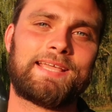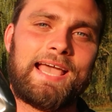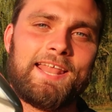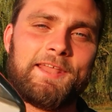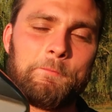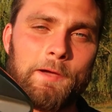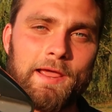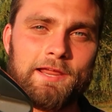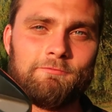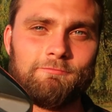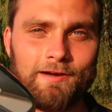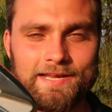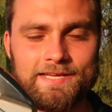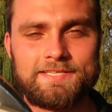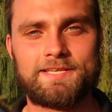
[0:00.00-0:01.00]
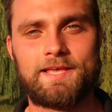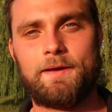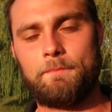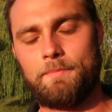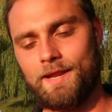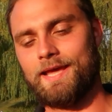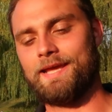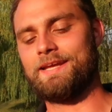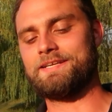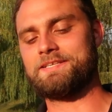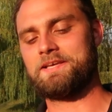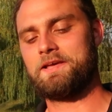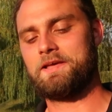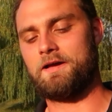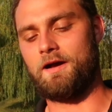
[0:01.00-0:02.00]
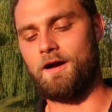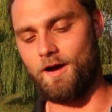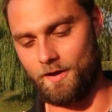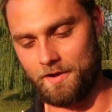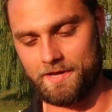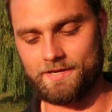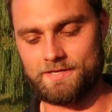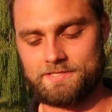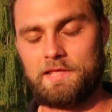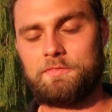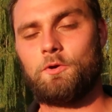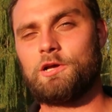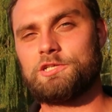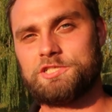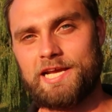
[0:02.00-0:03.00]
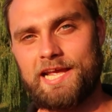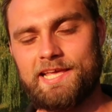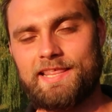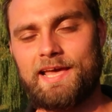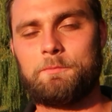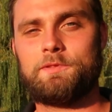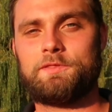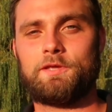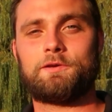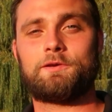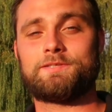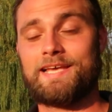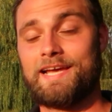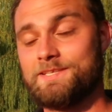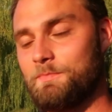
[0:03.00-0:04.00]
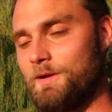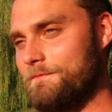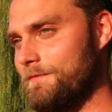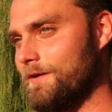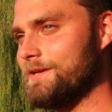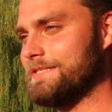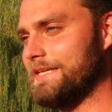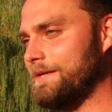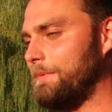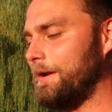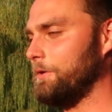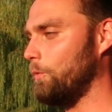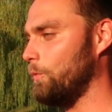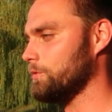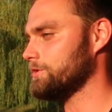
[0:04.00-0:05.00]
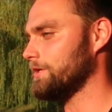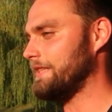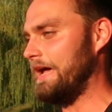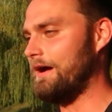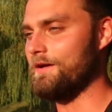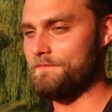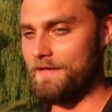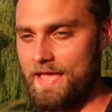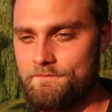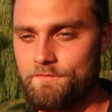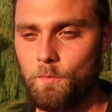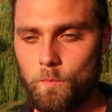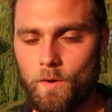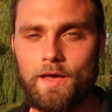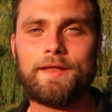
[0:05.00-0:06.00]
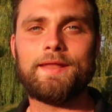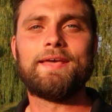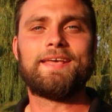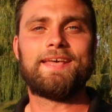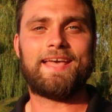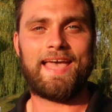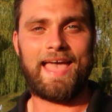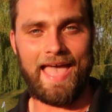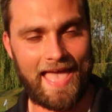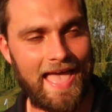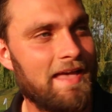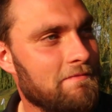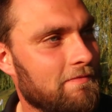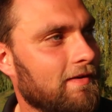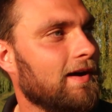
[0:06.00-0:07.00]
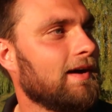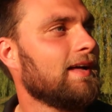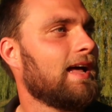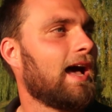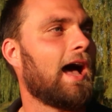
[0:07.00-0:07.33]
Callaway Razor Blade irons. I thought I'd share that with you because that is my first eBay auction that I've ever won, ever.